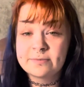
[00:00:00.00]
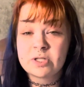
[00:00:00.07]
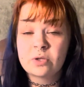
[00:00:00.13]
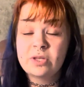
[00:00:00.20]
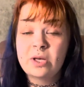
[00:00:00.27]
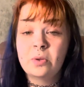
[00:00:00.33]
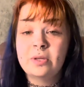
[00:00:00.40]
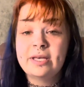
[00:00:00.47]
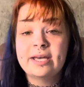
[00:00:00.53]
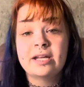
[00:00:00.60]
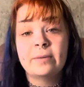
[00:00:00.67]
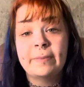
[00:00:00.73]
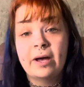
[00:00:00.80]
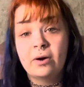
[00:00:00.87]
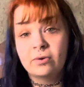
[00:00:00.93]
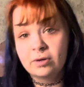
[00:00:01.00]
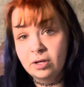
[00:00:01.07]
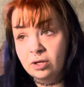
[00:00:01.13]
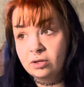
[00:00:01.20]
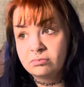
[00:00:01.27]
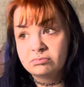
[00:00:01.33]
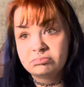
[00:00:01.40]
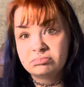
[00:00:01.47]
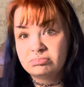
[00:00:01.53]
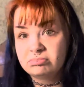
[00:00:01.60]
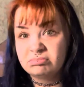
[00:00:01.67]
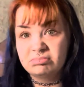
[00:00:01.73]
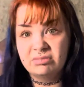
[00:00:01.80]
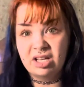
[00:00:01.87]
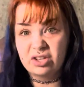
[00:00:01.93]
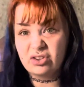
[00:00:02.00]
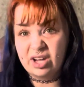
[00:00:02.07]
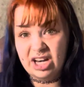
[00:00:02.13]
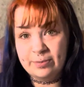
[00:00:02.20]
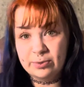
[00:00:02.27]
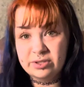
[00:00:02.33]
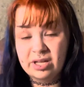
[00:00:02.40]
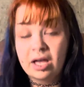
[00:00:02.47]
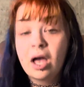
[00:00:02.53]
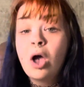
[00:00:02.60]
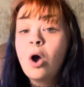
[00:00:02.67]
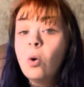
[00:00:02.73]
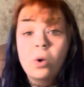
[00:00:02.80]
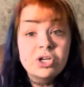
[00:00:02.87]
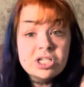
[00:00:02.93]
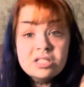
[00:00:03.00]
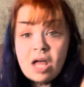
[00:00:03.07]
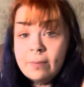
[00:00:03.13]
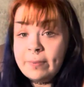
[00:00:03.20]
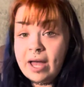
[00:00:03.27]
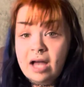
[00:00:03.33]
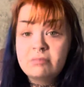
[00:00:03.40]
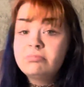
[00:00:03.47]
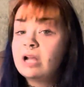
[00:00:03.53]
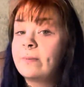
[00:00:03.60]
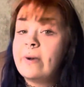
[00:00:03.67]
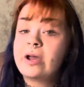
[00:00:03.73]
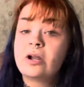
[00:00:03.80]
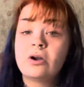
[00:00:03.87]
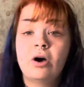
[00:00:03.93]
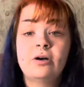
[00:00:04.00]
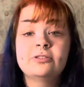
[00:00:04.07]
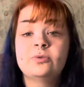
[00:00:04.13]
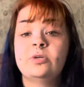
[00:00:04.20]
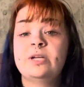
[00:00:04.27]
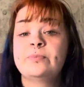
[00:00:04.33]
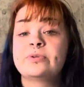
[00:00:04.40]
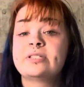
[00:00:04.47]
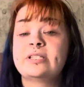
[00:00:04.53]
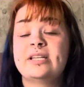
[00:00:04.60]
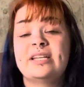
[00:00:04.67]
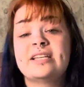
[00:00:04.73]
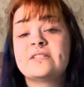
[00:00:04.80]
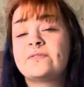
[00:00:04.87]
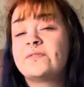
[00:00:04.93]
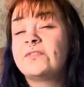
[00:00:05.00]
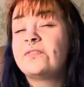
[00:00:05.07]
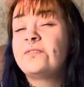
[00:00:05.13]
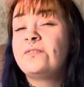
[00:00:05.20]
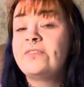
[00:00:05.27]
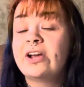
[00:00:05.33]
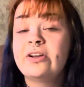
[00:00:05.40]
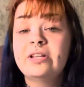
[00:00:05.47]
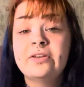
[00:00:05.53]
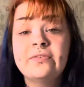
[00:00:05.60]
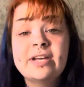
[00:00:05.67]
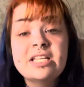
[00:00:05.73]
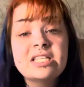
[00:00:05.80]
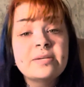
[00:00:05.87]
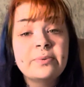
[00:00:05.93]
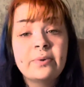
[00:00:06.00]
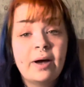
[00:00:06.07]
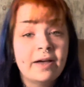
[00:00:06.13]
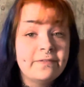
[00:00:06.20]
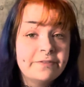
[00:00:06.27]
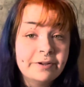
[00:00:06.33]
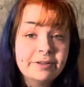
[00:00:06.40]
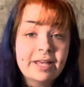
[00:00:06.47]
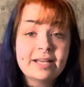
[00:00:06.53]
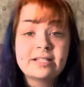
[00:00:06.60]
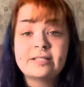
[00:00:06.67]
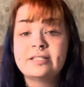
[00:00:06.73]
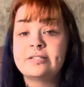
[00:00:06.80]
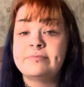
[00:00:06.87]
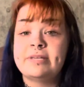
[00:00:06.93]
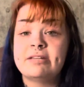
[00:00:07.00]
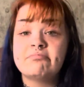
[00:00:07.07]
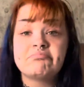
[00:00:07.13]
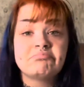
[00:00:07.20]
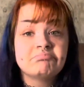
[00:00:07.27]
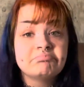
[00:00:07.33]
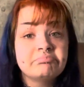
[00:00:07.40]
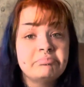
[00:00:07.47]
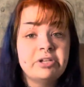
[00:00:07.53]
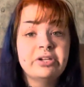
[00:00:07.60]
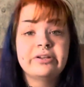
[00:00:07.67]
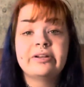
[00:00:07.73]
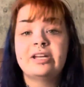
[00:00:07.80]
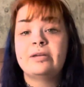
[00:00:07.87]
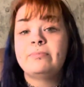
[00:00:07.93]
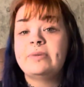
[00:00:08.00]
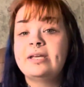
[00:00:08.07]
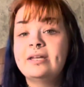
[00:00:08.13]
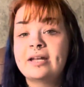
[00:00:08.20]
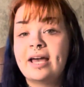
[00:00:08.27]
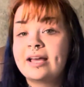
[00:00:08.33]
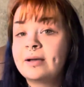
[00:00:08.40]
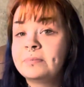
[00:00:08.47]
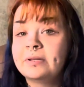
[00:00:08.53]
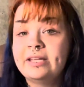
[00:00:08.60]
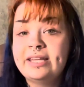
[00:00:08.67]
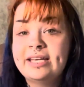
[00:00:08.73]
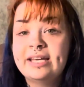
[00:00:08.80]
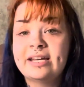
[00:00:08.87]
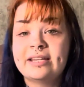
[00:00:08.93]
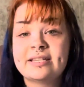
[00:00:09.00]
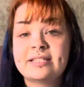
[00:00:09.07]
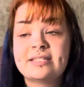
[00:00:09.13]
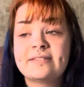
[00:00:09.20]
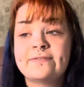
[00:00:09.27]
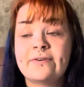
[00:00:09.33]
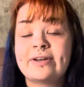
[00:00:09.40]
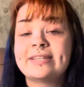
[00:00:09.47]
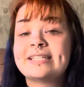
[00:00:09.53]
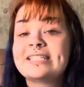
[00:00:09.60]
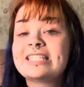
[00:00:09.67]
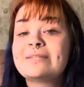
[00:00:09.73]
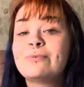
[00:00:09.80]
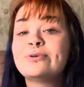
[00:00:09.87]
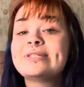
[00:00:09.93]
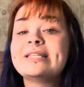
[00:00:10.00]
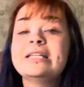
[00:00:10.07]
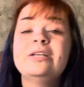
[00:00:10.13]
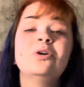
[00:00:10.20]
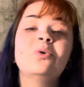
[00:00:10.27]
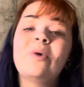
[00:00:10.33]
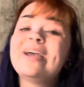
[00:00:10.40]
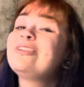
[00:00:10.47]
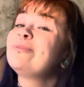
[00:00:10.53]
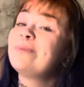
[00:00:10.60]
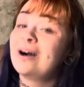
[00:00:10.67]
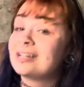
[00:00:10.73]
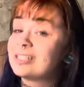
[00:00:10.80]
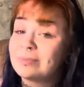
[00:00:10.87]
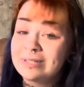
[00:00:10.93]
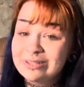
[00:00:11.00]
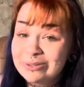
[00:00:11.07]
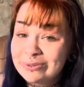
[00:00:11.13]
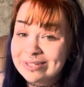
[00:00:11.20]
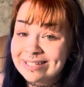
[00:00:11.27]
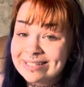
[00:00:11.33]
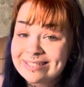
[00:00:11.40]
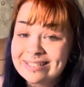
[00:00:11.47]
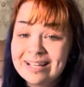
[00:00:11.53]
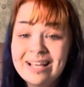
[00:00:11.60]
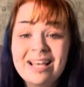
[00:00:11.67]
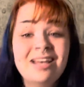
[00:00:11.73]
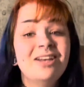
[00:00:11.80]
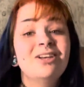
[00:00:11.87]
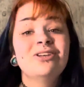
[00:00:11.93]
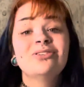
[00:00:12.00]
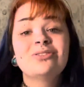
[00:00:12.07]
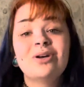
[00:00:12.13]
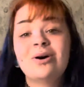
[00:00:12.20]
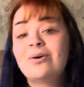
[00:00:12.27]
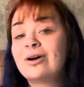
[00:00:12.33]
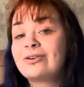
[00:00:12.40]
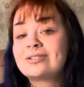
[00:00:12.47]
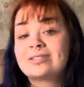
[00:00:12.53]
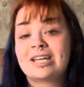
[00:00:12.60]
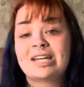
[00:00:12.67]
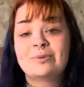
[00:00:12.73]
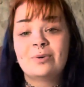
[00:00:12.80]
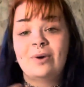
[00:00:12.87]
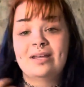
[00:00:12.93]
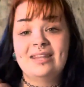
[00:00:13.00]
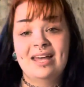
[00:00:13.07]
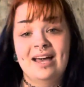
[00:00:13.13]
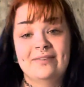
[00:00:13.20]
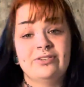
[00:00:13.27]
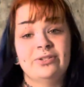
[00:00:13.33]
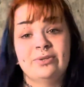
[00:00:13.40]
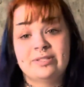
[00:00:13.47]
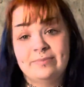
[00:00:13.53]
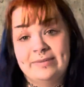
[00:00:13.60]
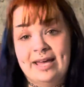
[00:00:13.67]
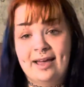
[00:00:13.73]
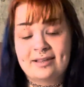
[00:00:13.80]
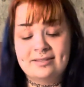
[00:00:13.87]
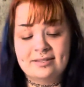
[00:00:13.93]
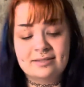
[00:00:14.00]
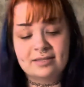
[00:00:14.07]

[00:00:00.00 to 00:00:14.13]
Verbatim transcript: So they only get about the other 80%, which is not bad, not bad at all. 20% is fairly reasonable, I feel like, to me. You know what I mean? I completely get it. This is, very, this is the most legal way to possibly do this. So understandable why they have to do some taxes.